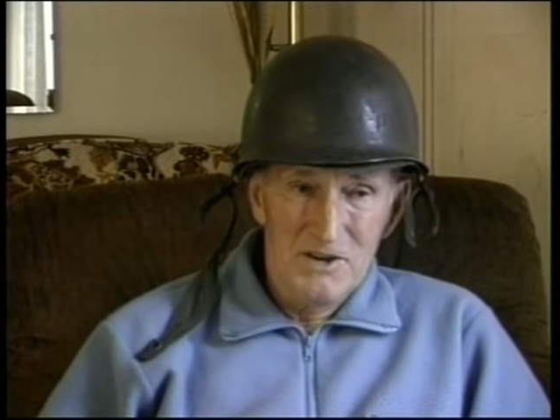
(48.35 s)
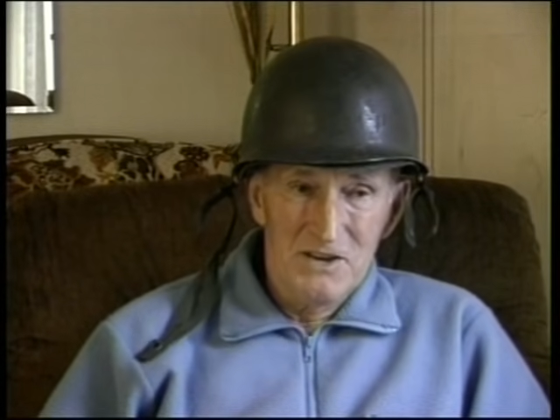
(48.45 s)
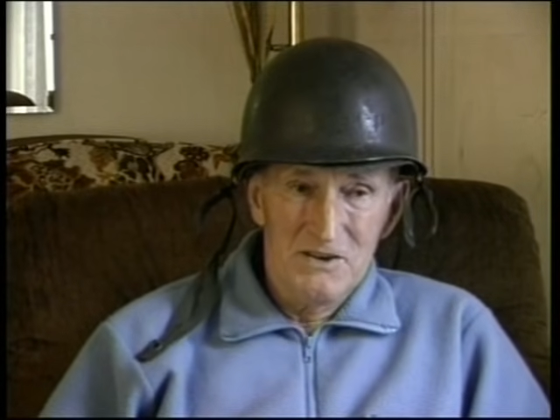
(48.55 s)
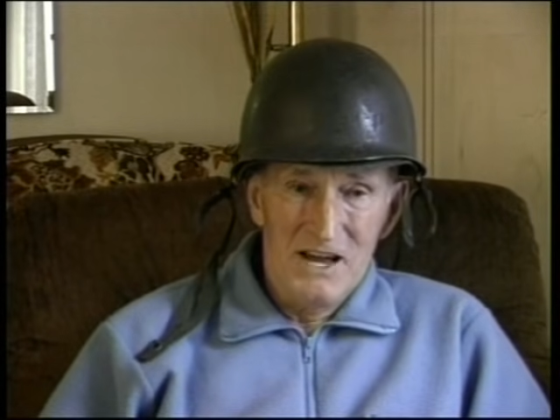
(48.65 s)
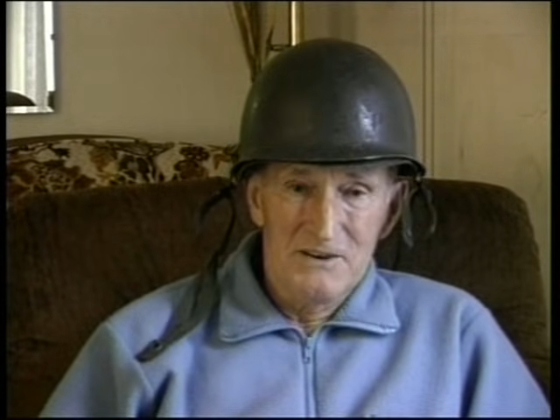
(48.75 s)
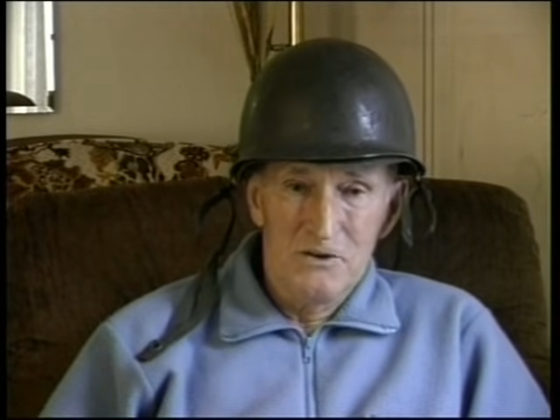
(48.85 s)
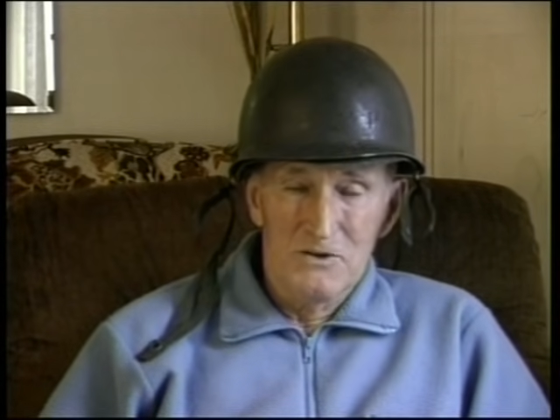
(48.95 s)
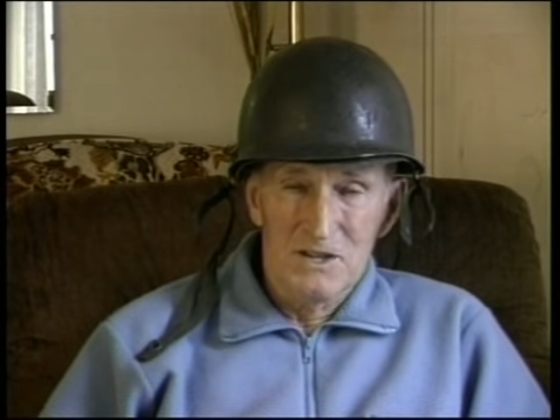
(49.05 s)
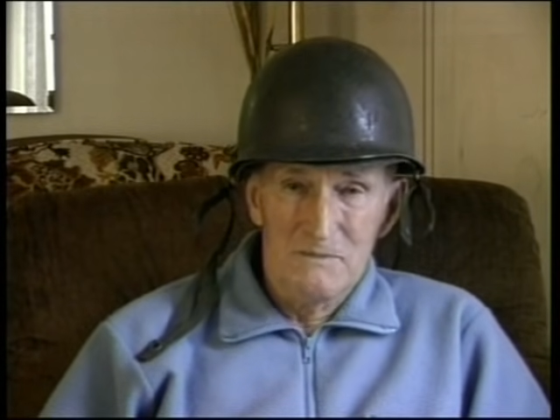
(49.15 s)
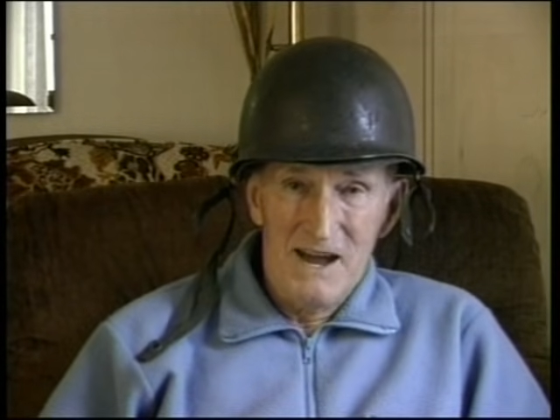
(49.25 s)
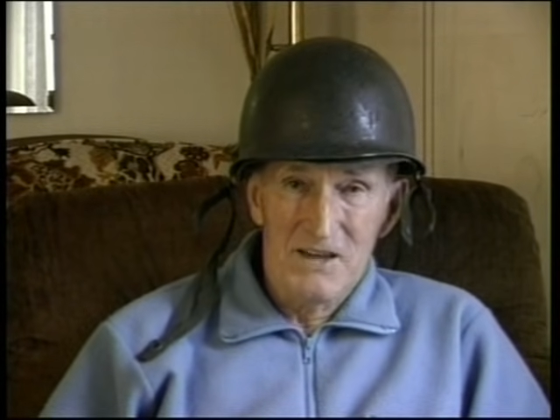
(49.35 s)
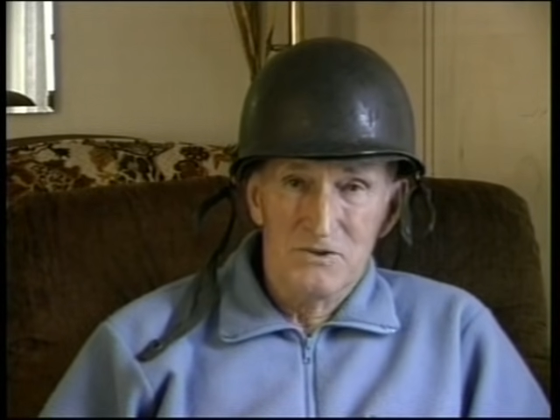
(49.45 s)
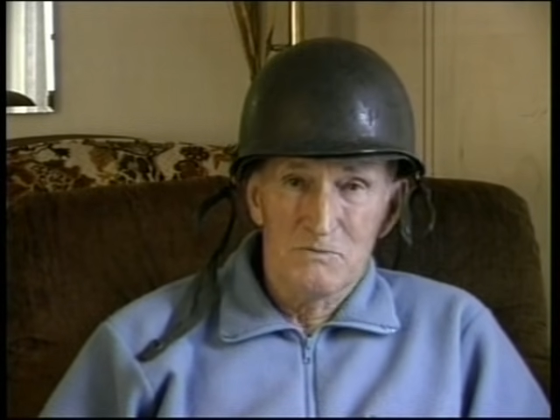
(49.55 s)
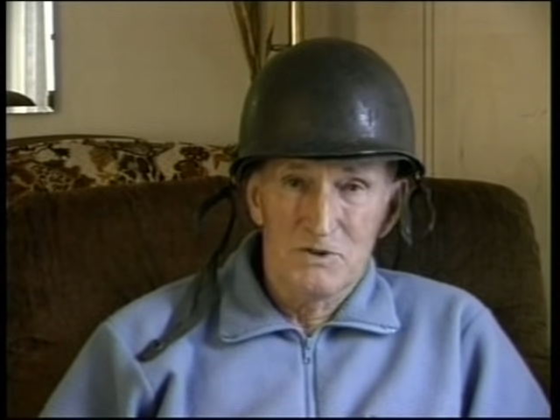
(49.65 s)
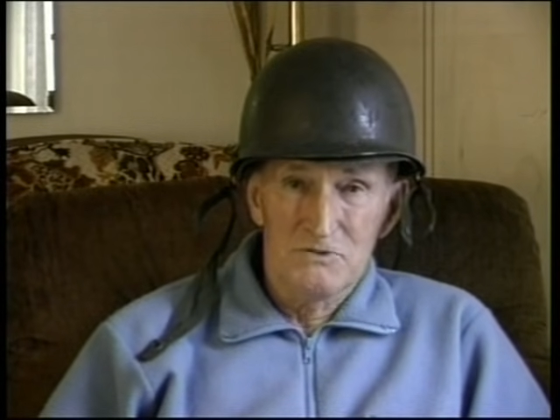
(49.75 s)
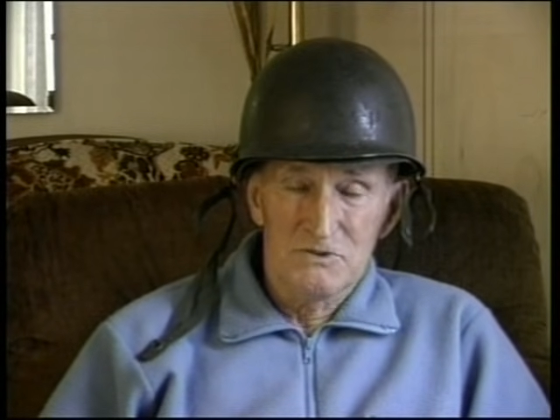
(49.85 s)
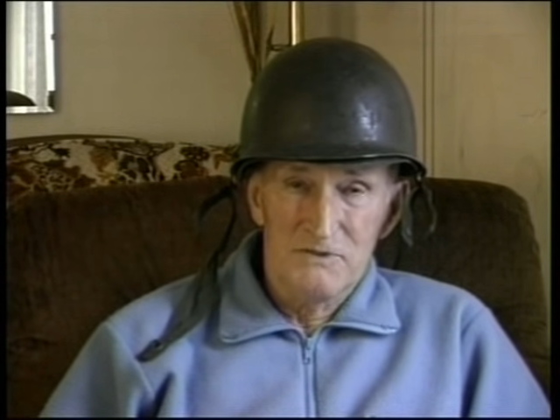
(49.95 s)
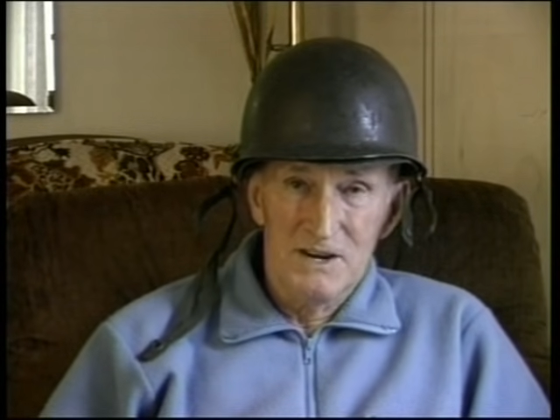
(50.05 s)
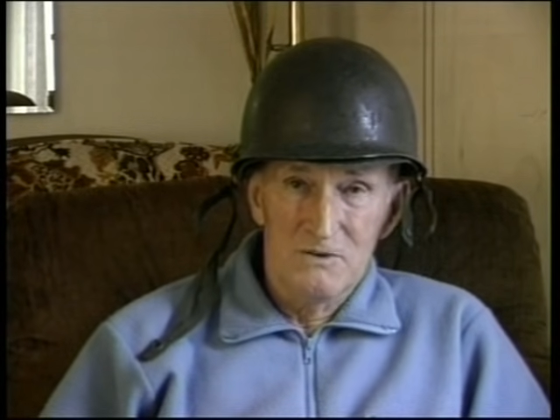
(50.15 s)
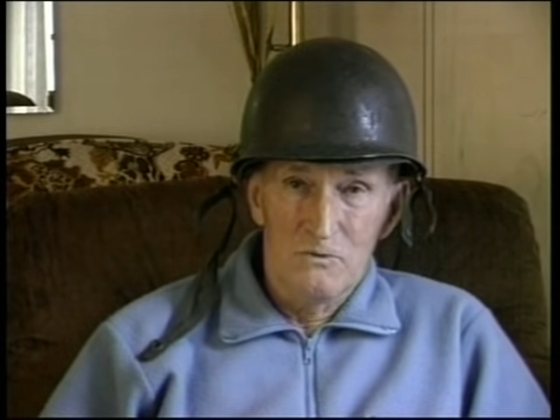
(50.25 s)
you had to go to the bathroom whether you was
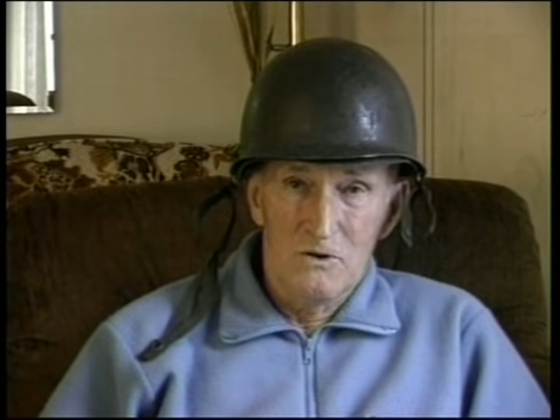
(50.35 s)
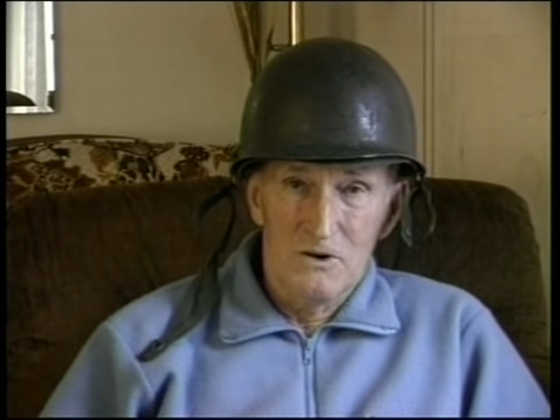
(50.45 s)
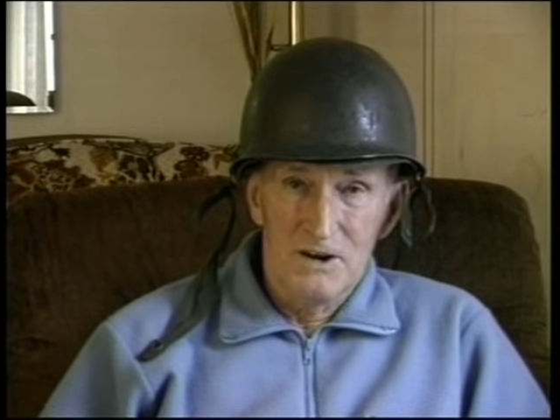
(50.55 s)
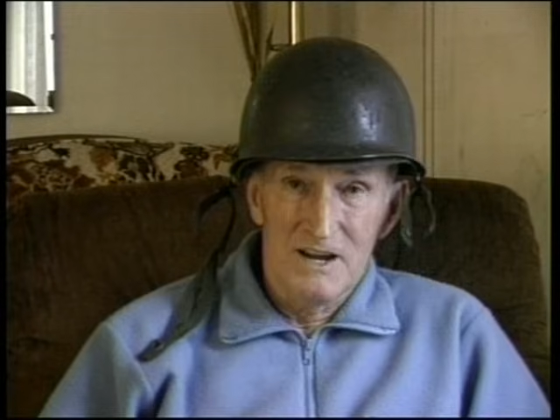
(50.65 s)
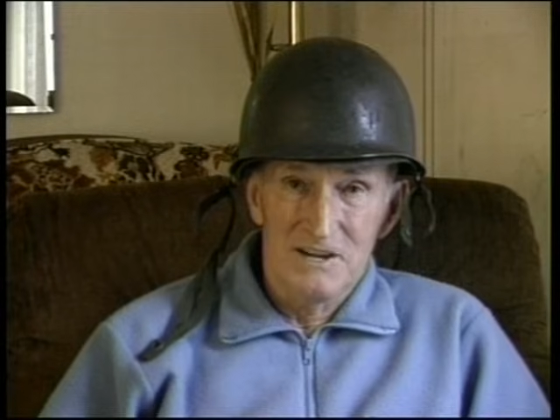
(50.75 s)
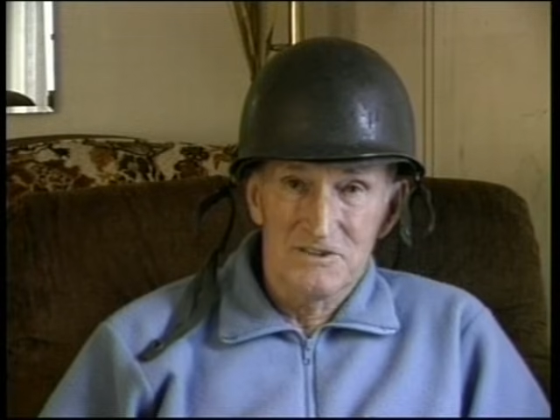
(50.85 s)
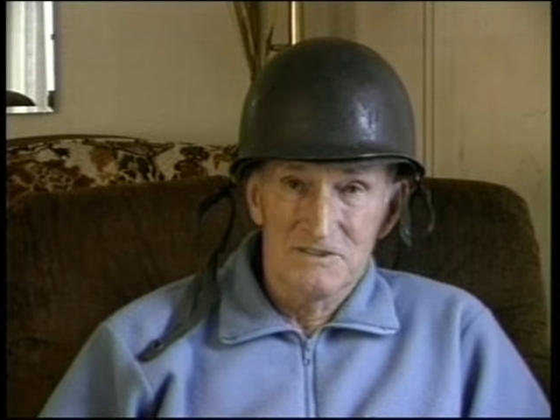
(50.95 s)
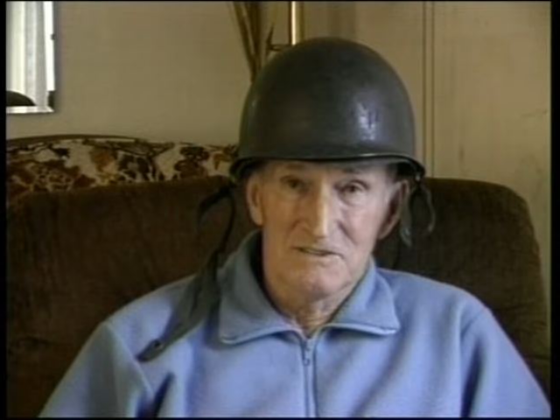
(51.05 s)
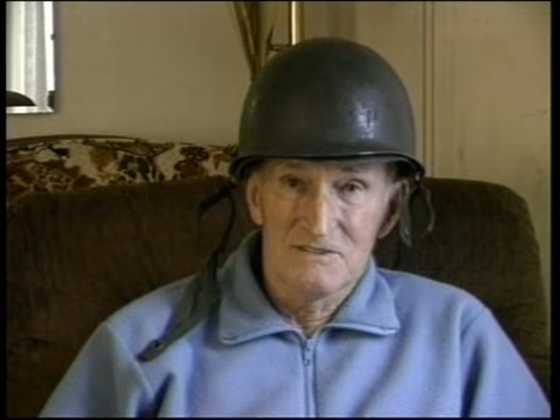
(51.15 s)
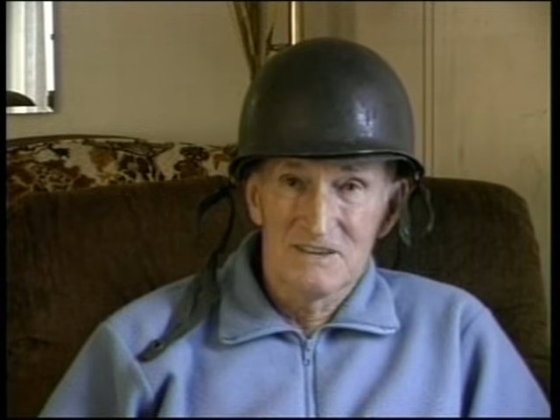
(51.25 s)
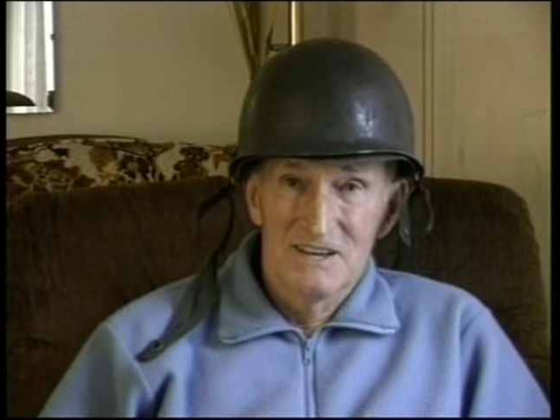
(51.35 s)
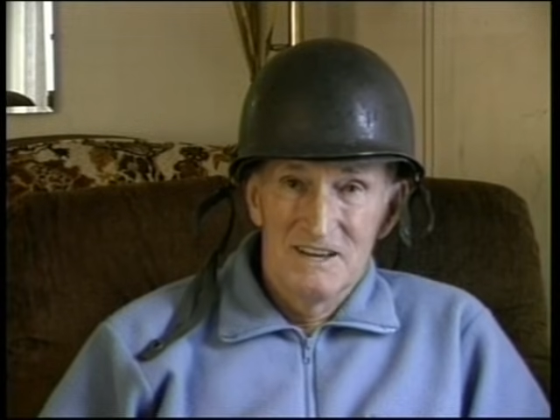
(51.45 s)
fighting a war or not. You know,